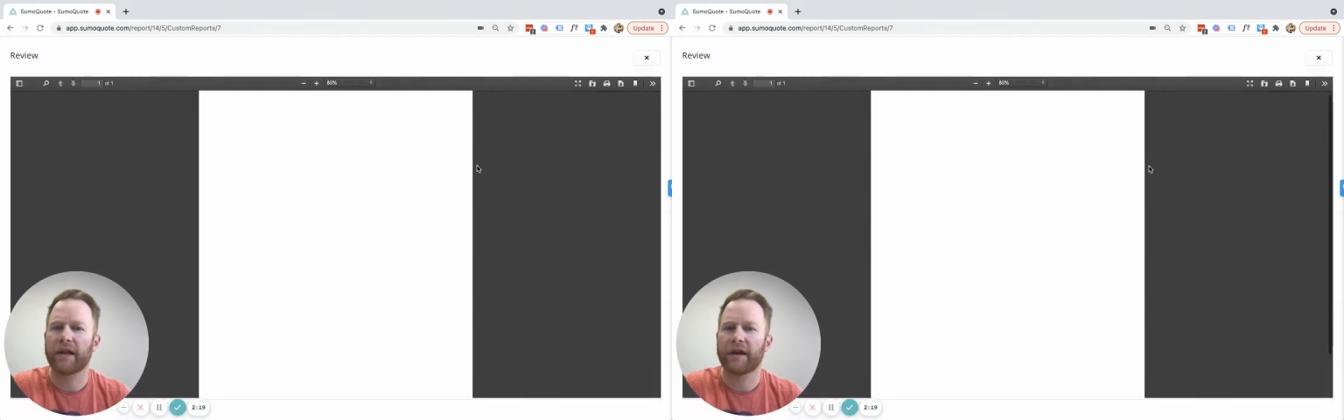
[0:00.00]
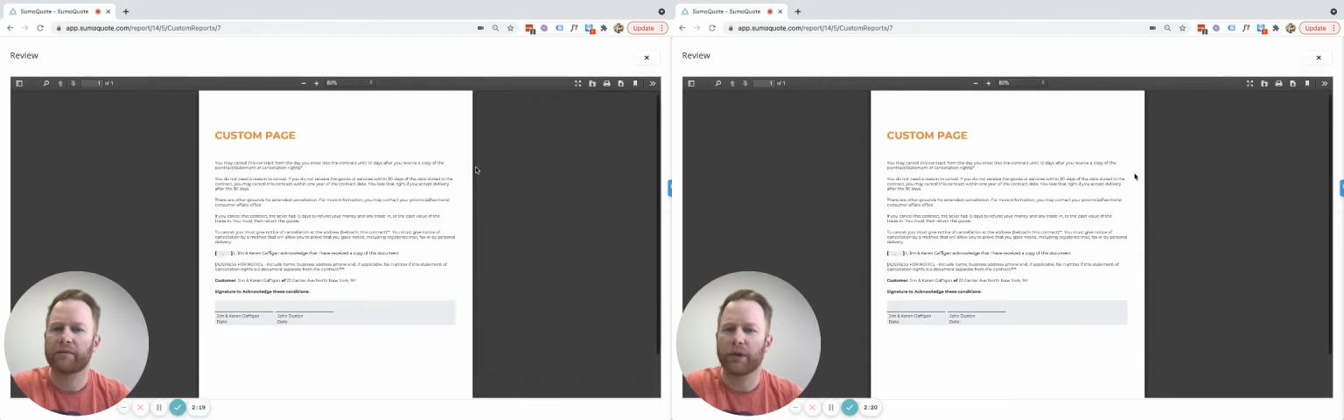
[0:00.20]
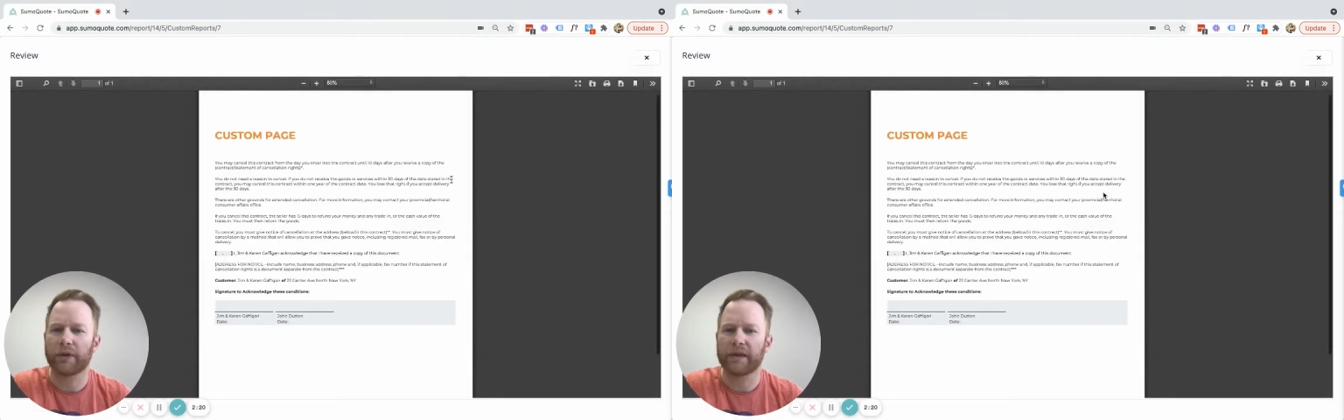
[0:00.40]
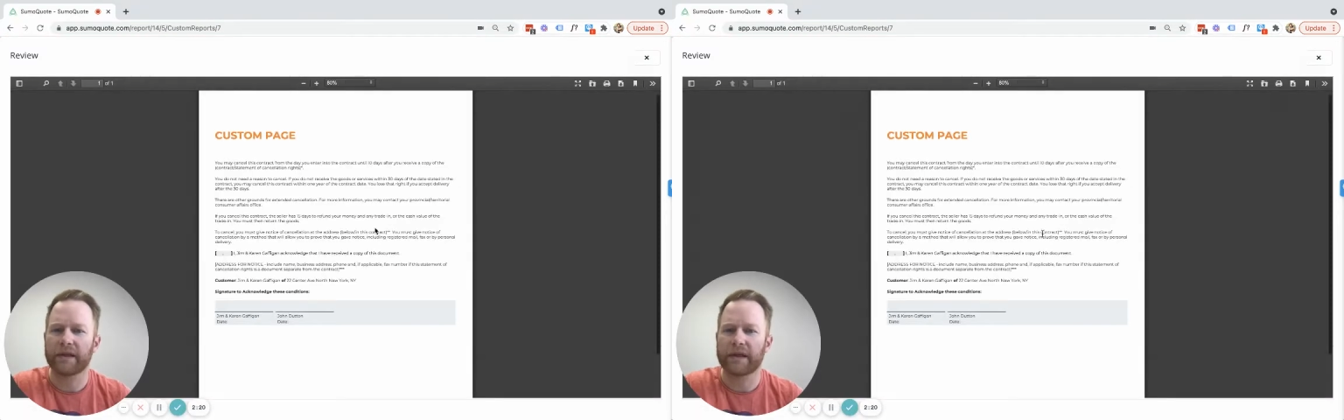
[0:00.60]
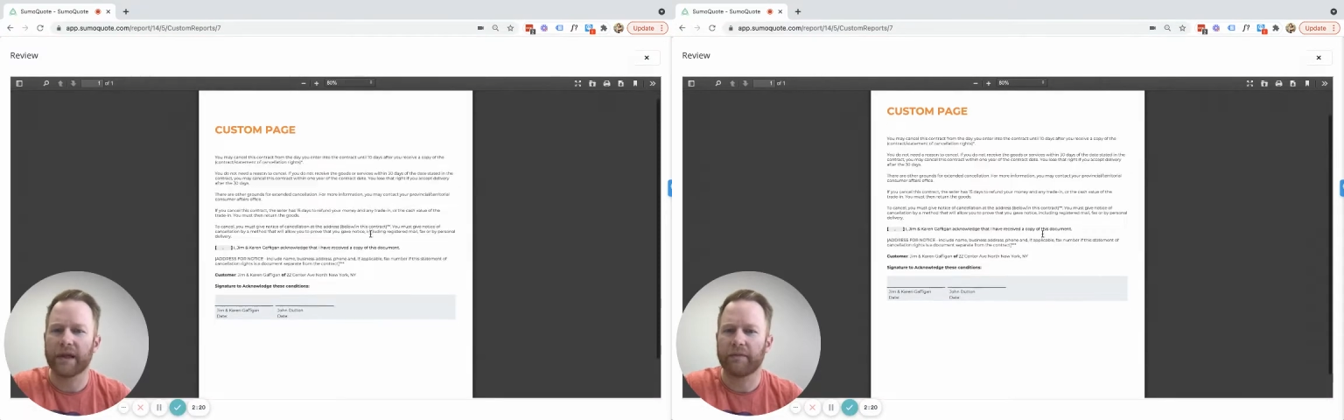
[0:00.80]
just pulled in
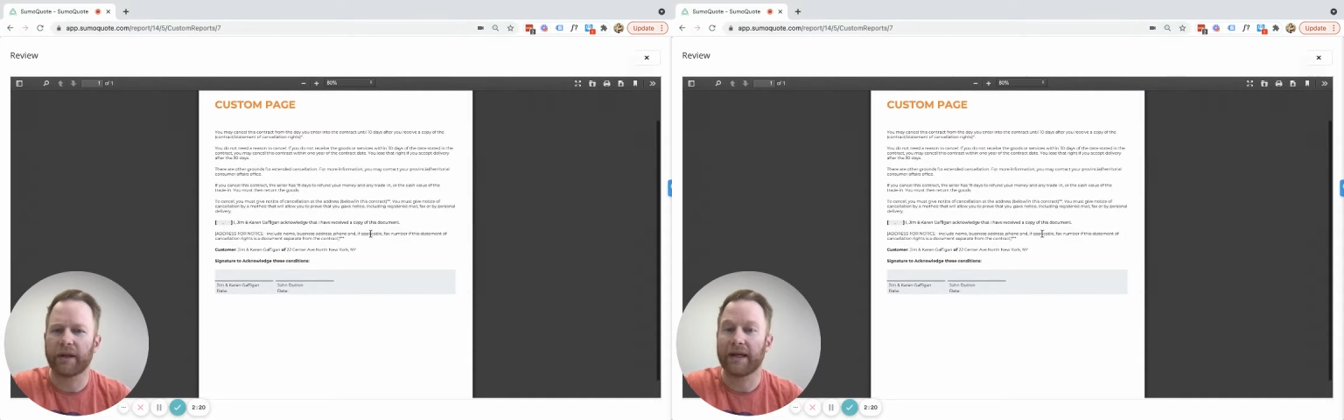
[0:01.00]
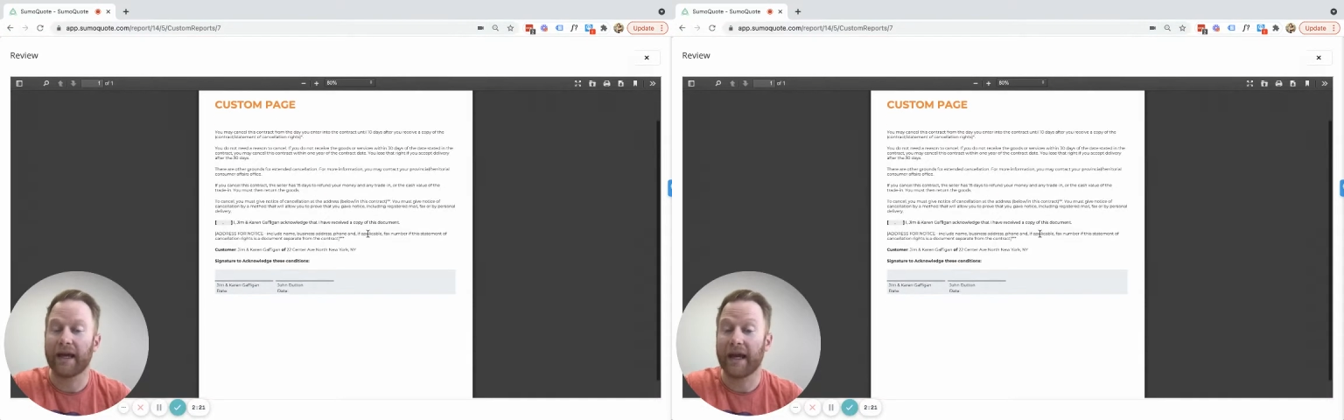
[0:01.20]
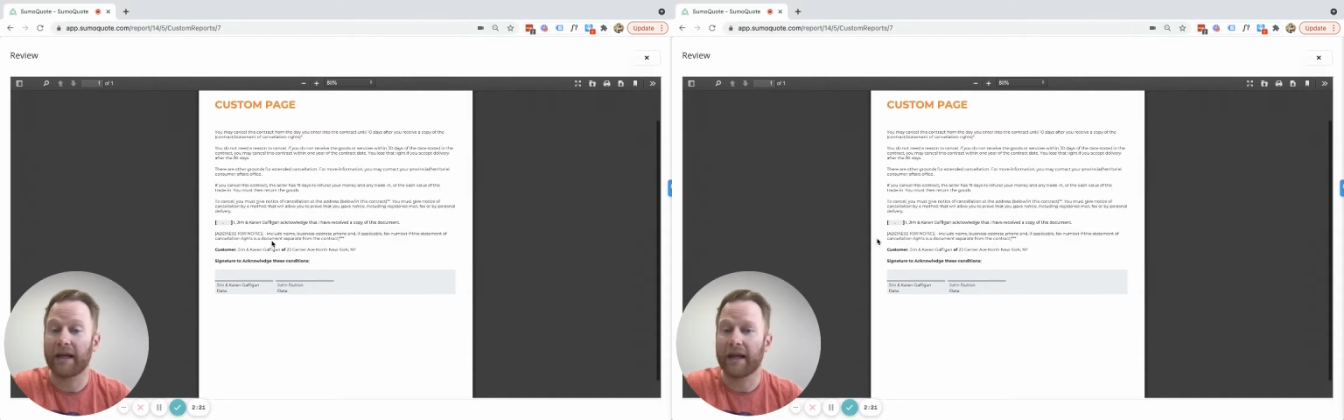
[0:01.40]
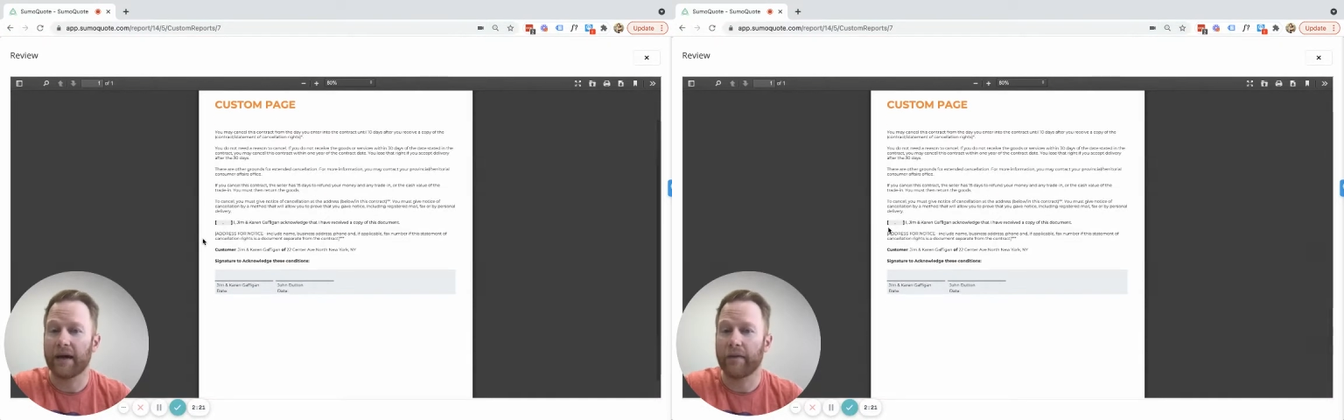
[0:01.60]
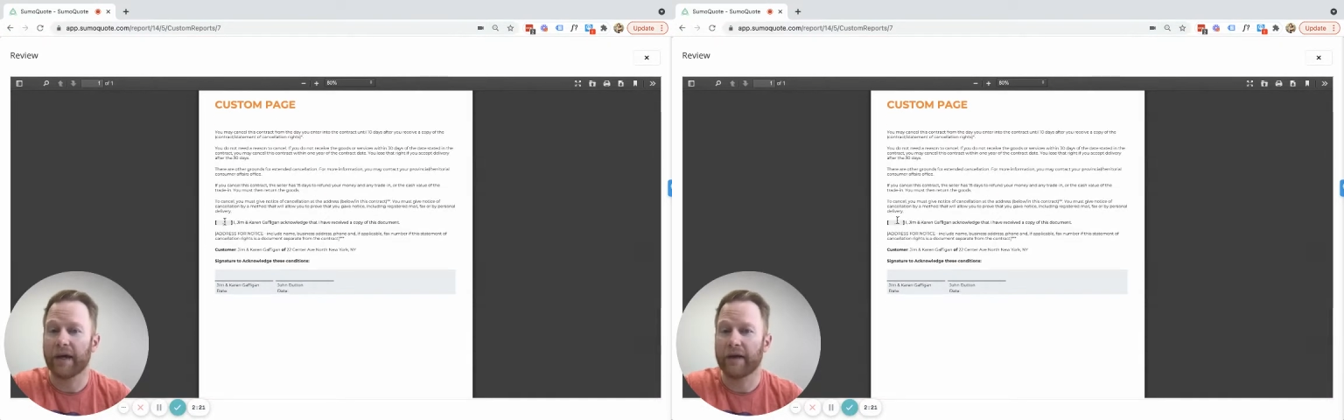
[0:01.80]
this template, and
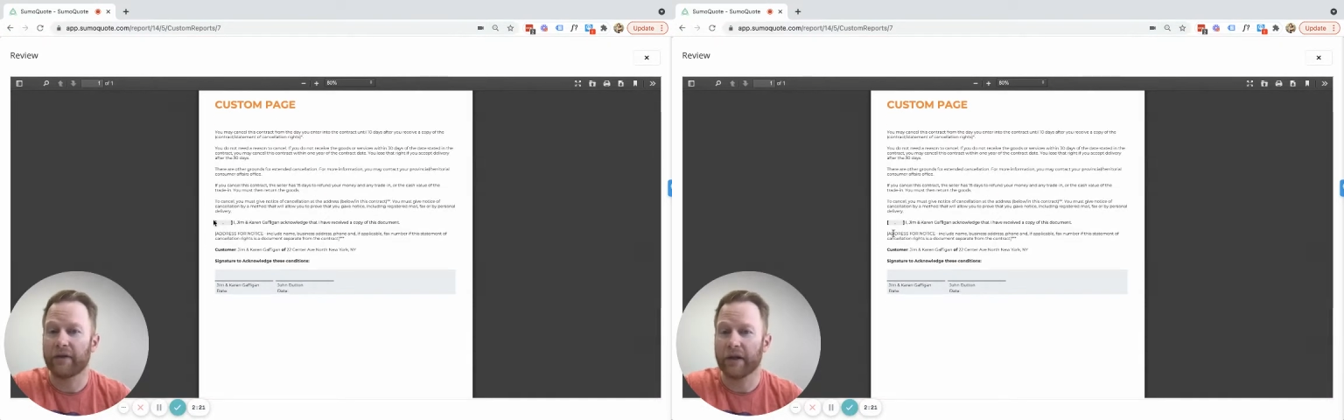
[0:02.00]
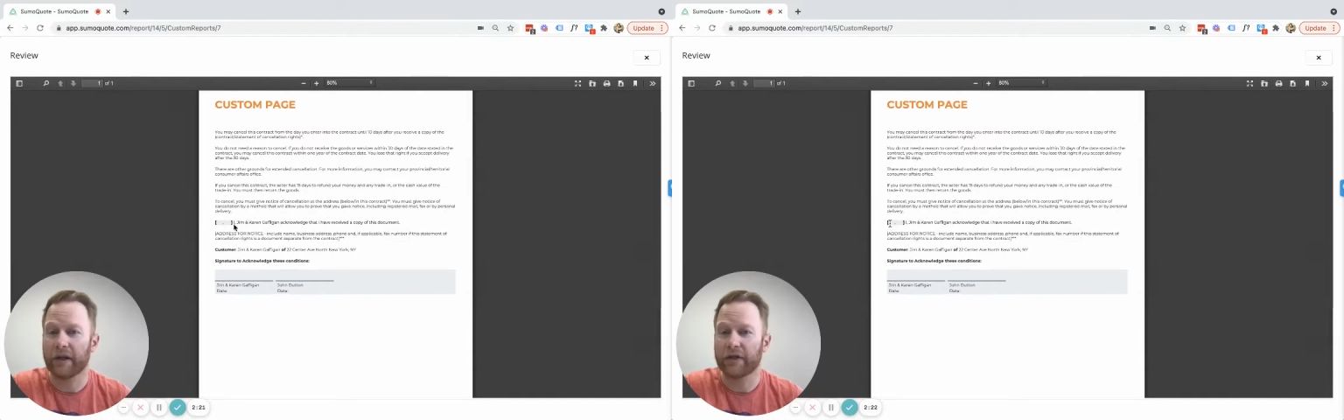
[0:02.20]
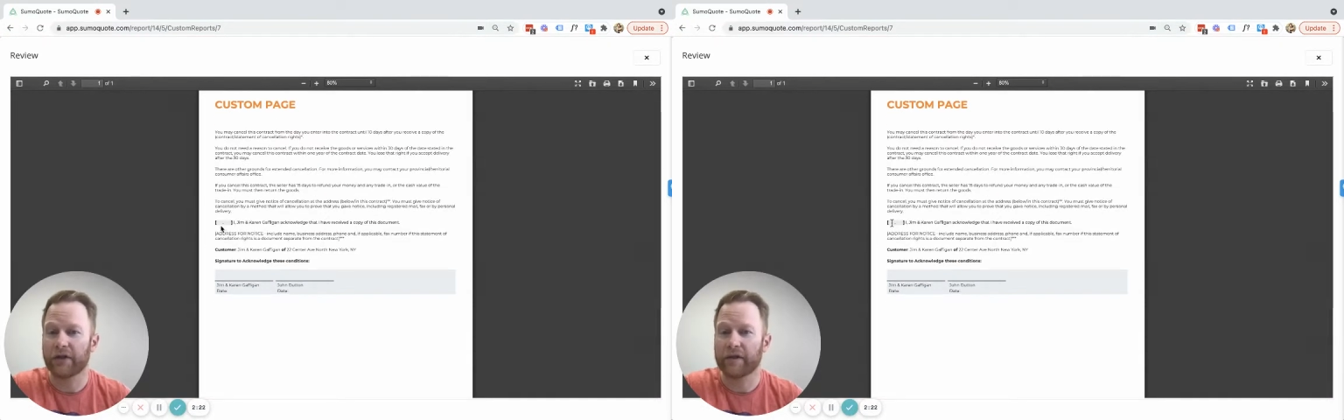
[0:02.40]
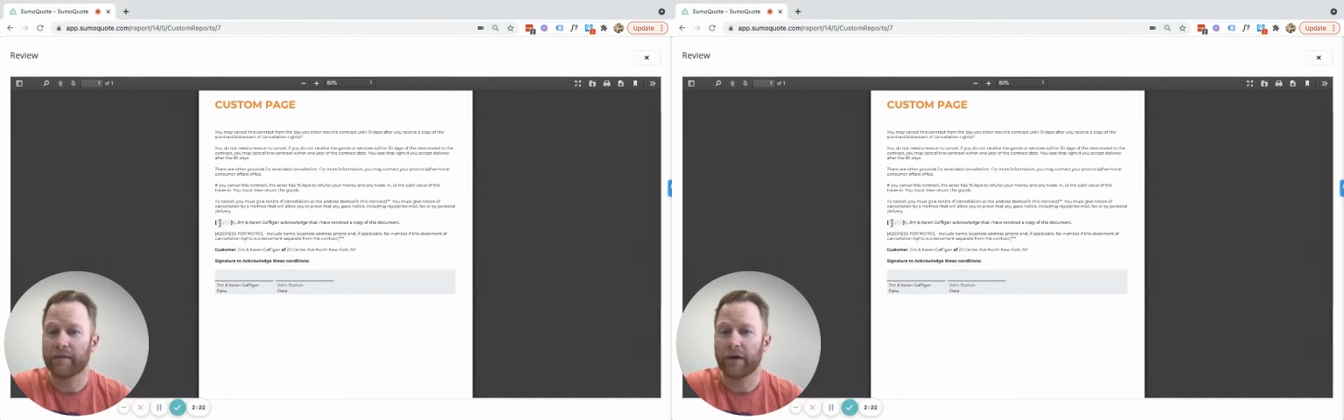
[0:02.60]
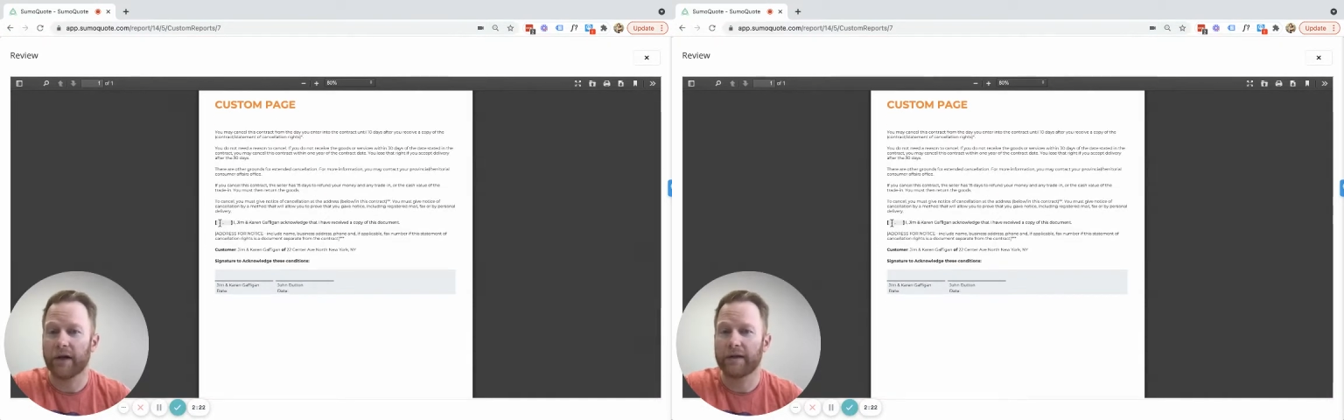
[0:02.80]
now we have an initial
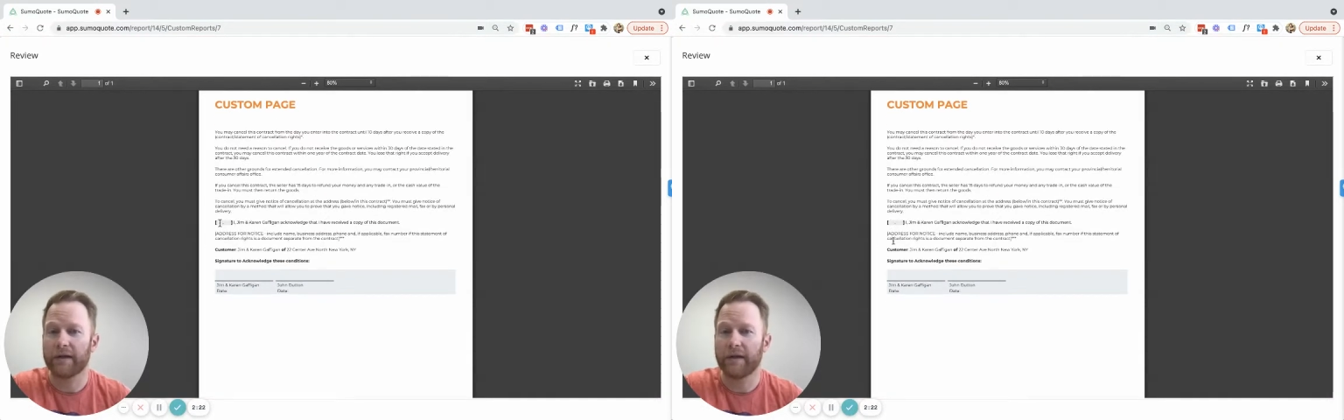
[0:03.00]
spot